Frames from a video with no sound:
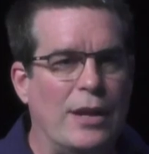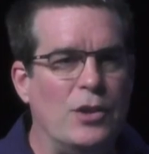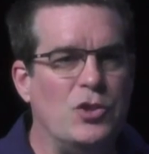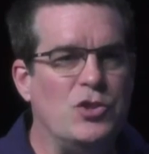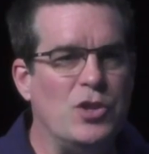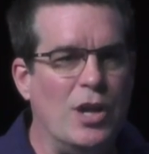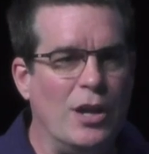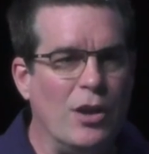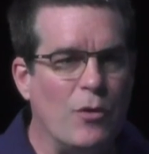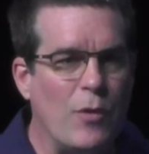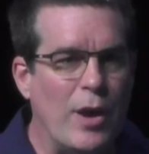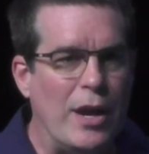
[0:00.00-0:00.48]

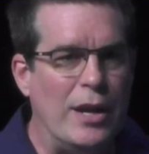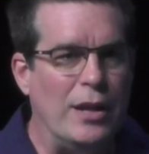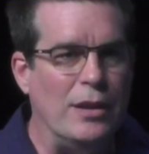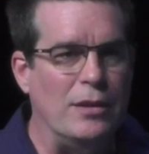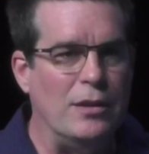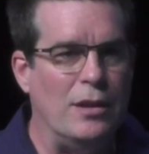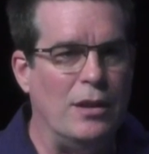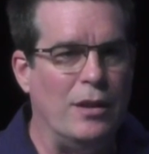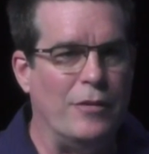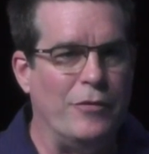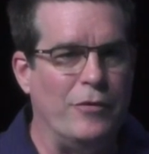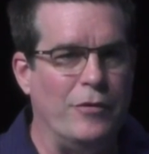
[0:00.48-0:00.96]
generating
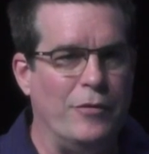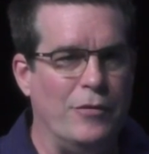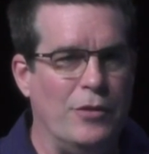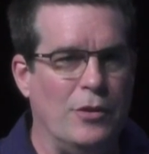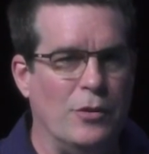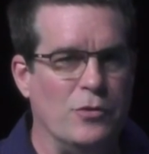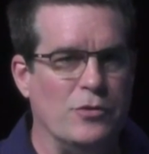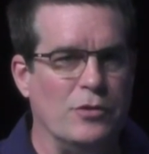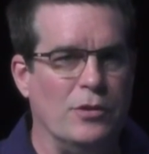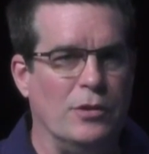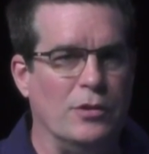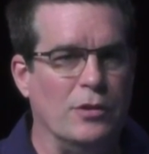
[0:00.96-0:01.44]
enough of
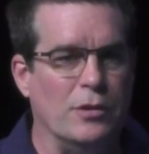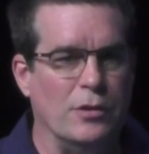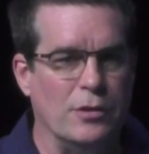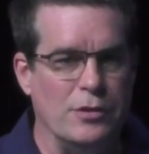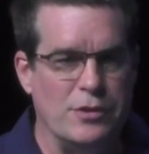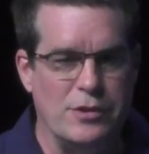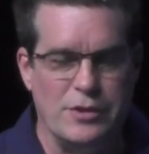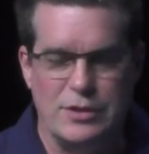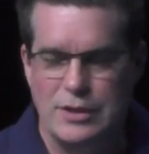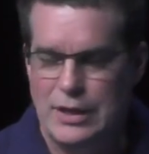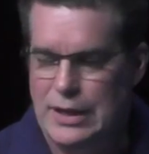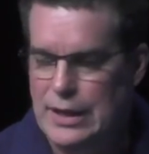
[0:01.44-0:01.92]
those
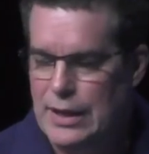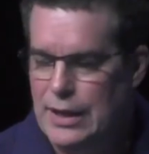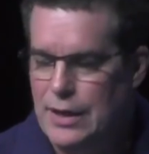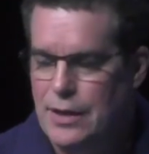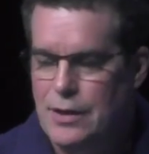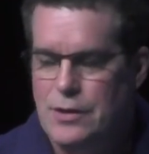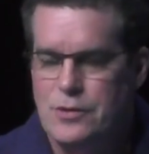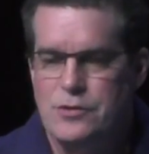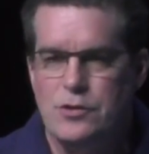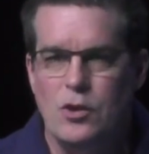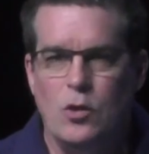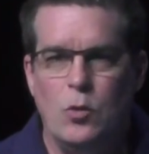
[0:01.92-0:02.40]
alerts.
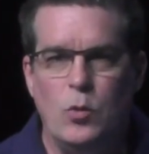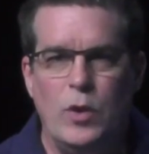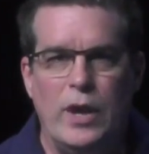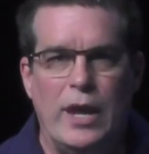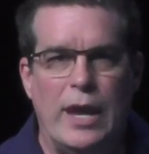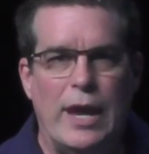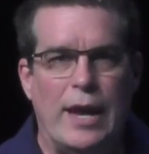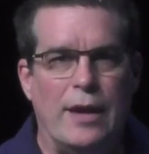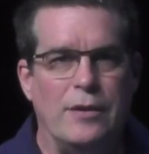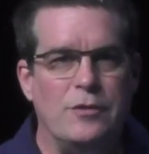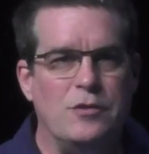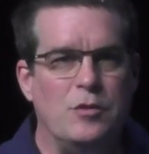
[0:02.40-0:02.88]
So, we
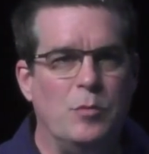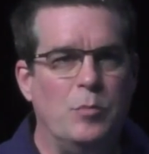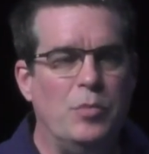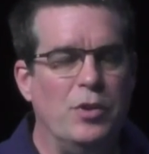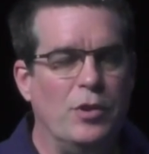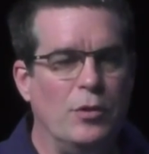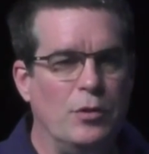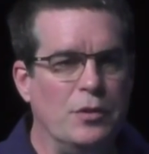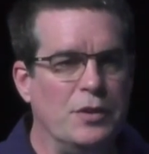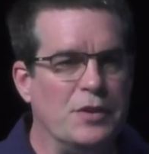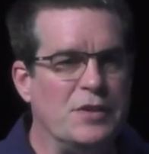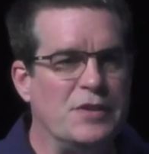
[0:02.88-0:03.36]
had to
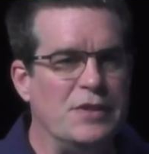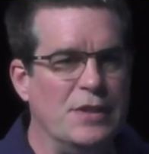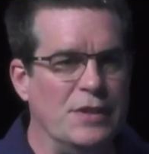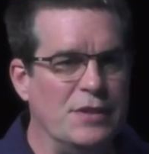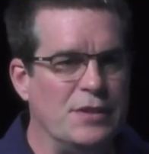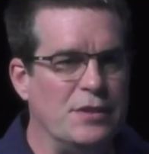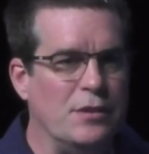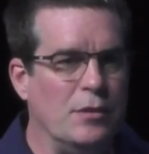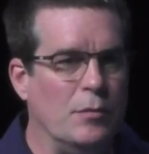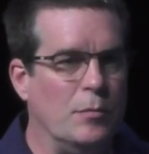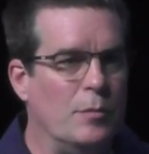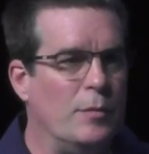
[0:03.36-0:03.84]
build a
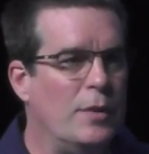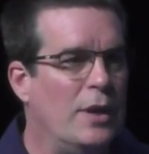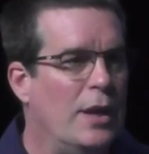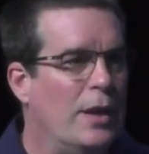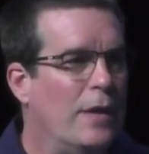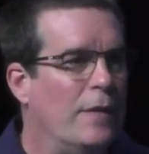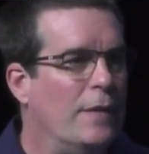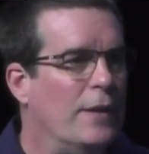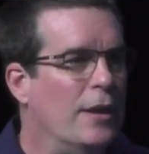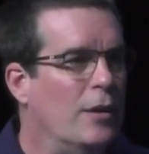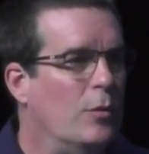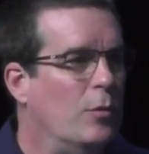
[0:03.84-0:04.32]
system
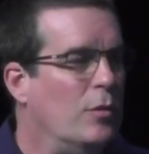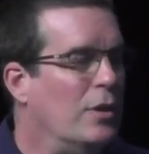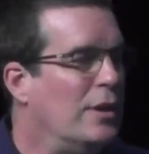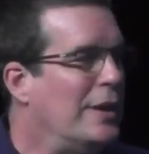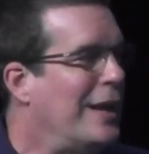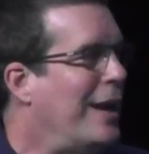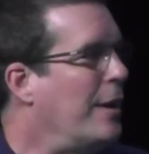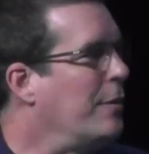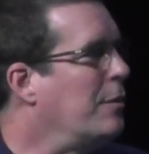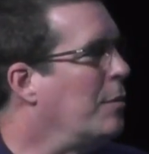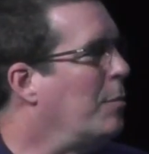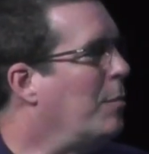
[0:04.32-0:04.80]
that would
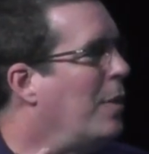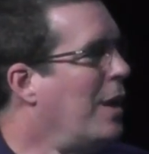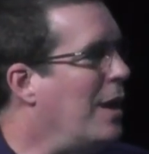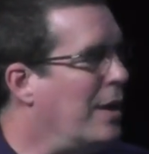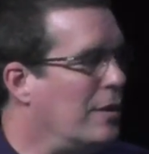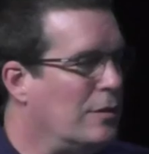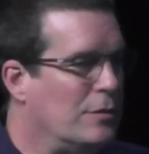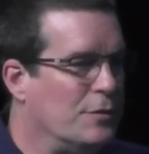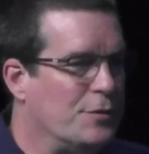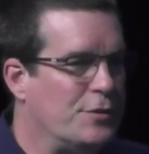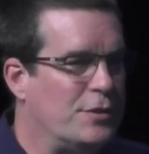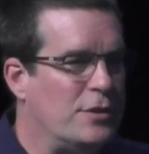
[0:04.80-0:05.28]
allow the
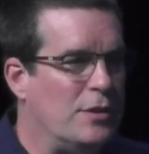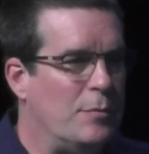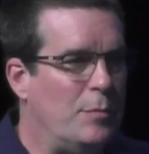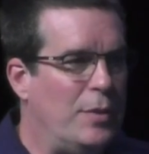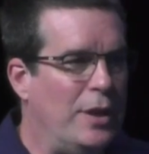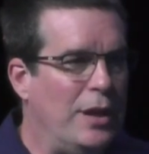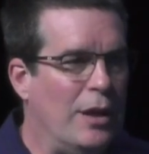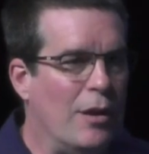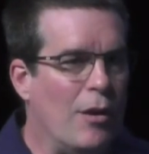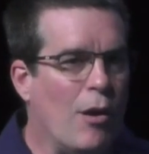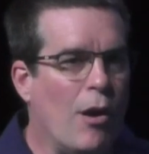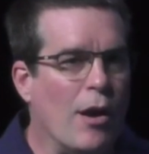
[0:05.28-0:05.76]
models to
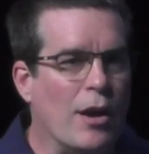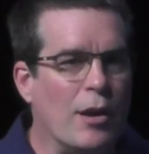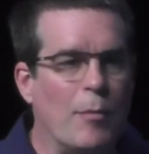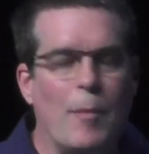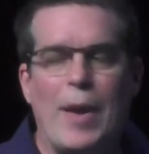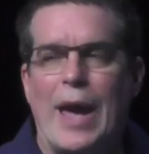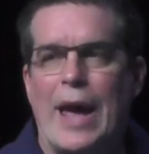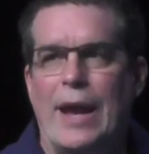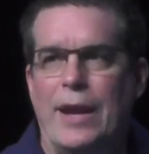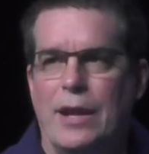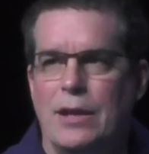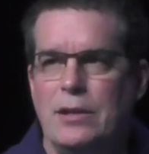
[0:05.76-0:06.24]
be
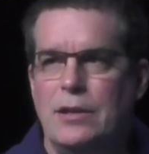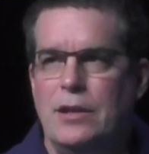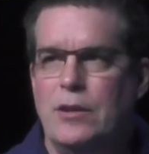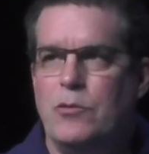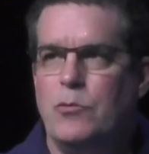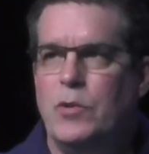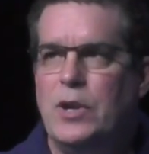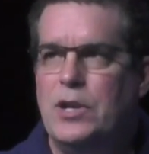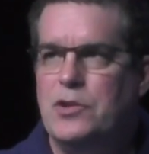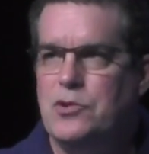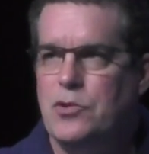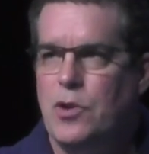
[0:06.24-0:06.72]
automatically
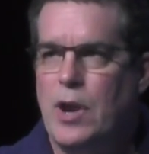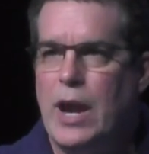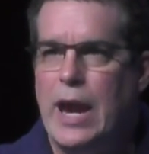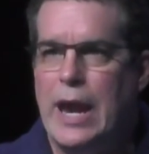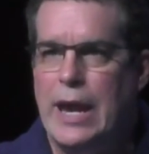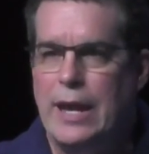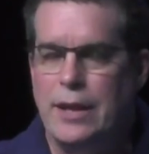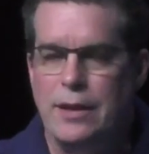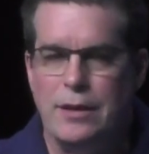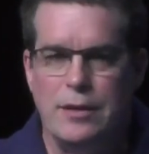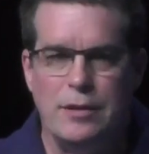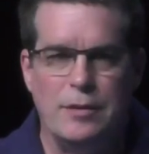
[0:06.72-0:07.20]

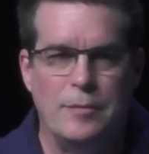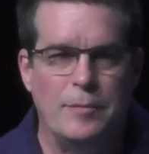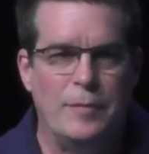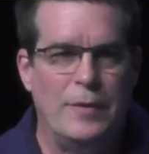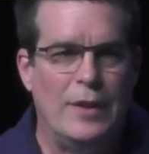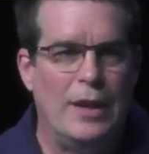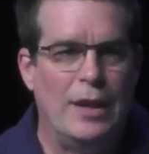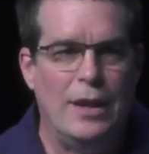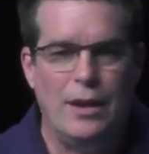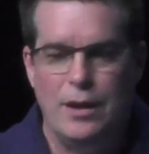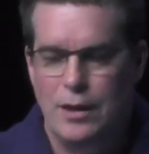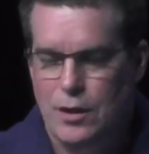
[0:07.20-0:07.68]
retrained.
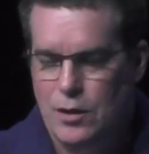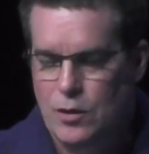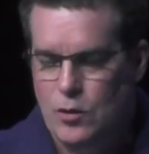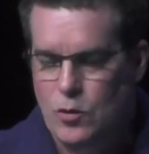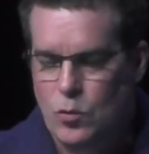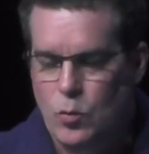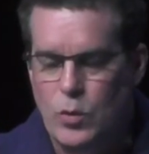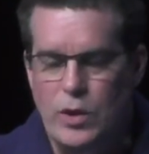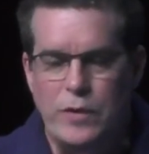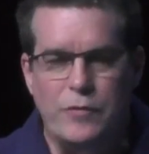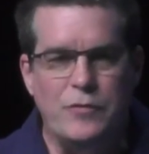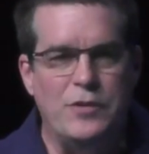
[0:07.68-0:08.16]

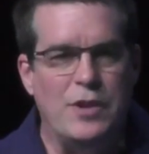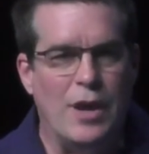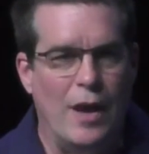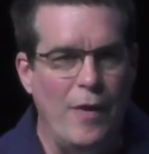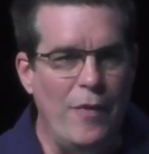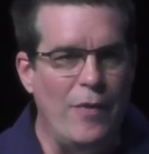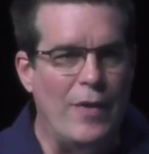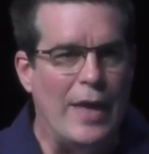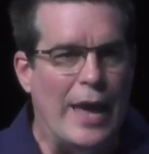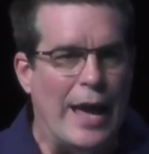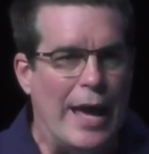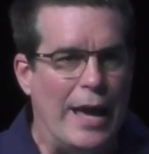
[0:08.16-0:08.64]
We've
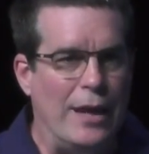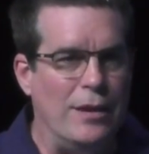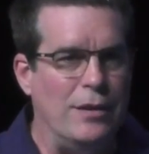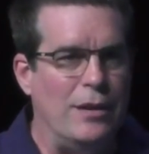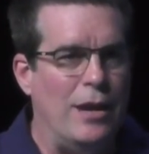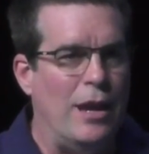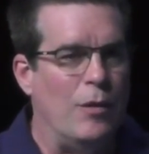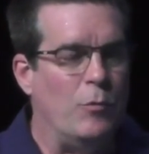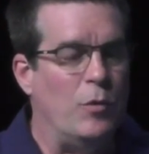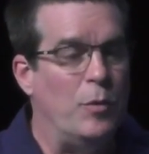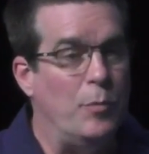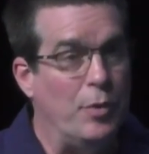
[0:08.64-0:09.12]
done that,
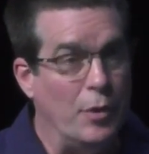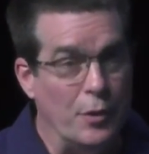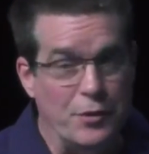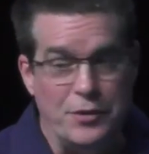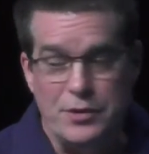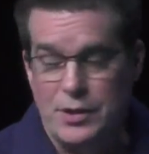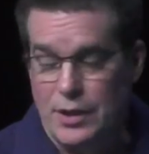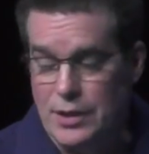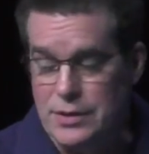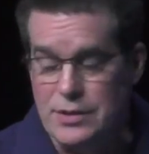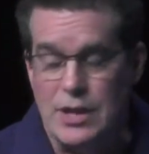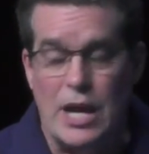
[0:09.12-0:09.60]
and we built it
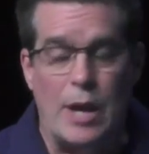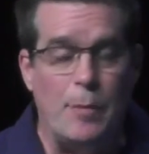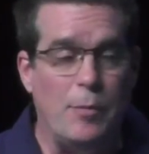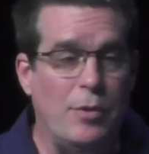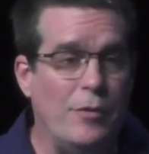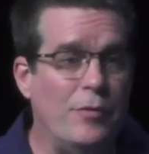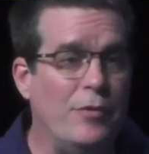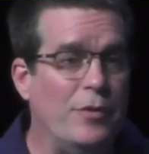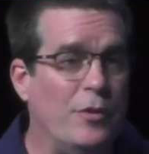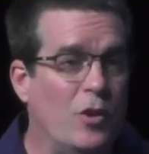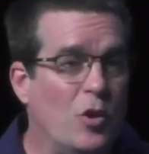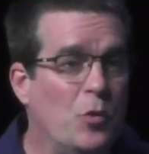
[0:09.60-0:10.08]
on top
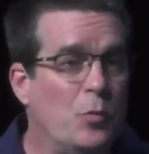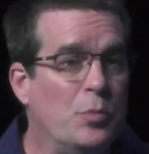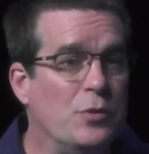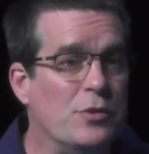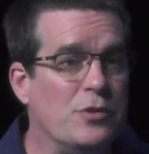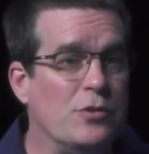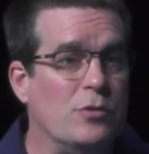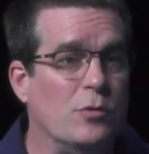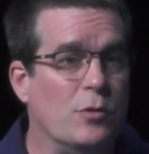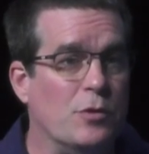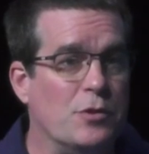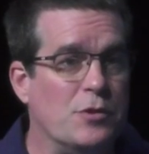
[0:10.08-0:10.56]
of an open
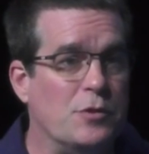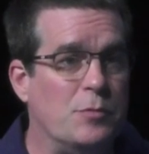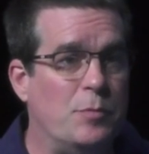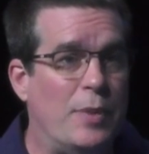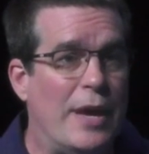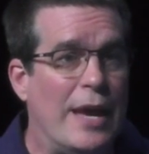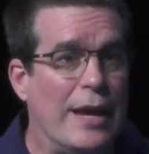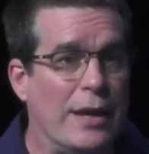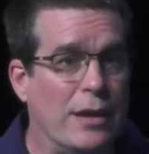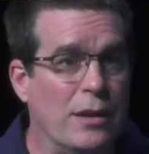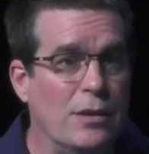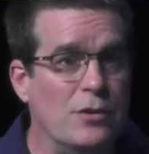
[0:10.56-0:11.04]
source
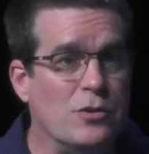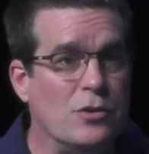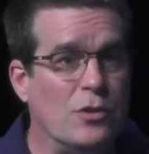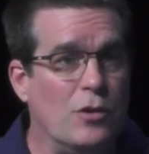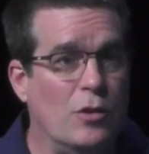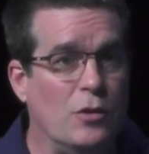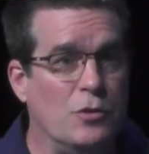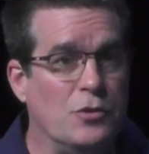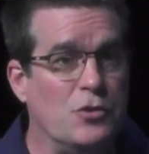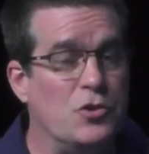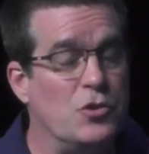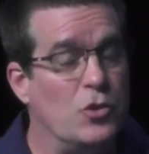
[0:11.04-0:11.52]
package
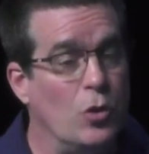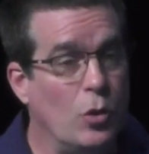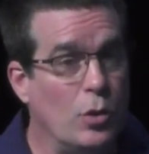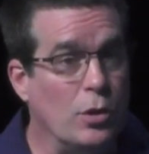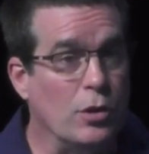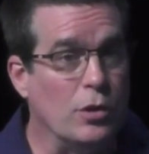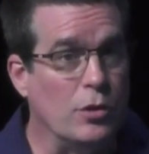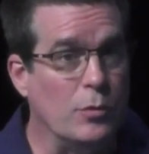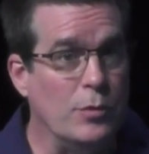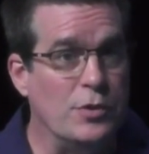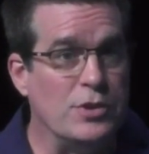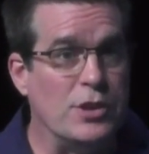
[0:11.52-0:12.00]
called
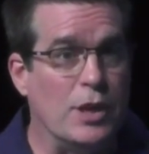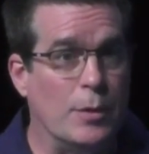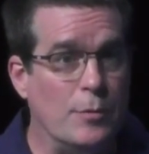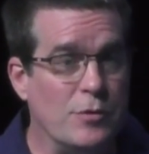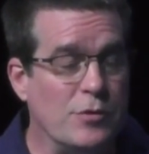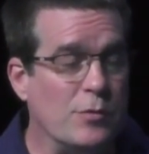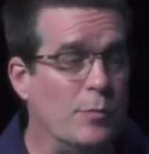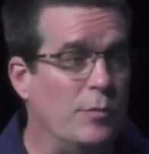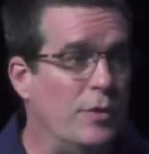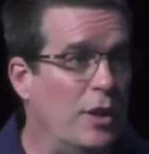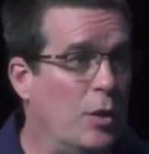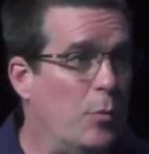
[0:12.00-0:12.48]
Solr, which comes
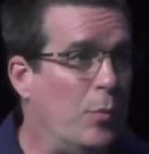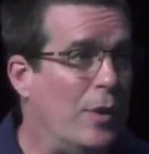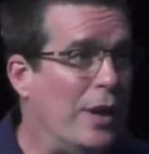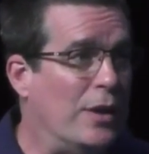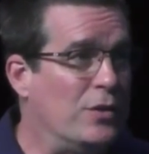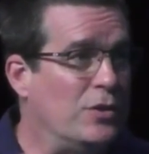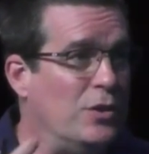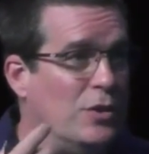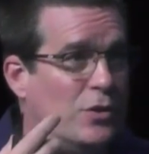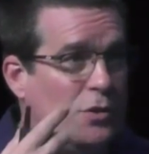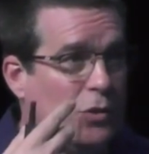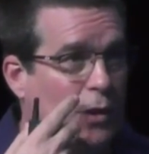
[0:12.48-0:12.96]
from the
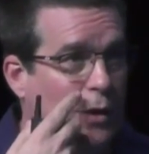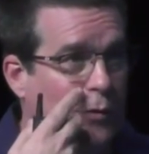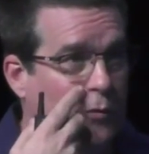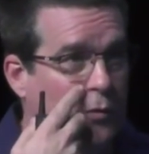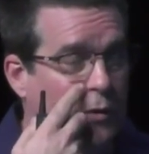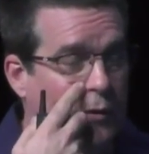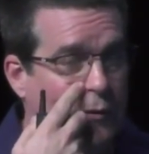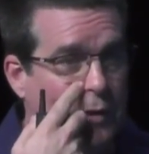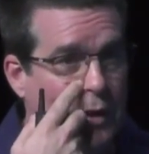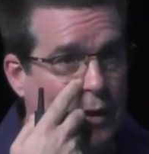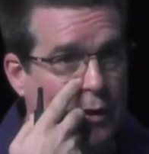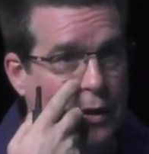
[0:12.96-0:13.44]
Apache Software
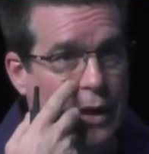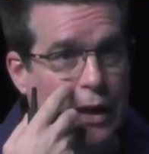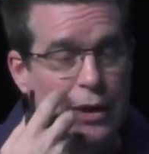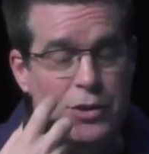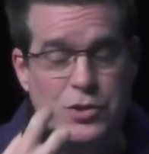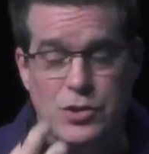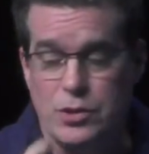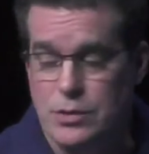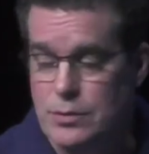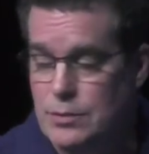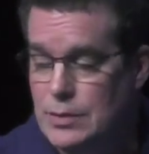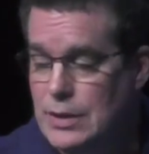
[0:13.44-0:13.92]

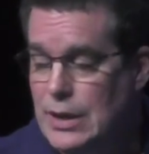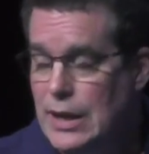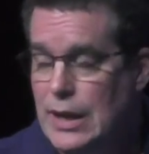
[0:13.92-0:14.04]
Foundation.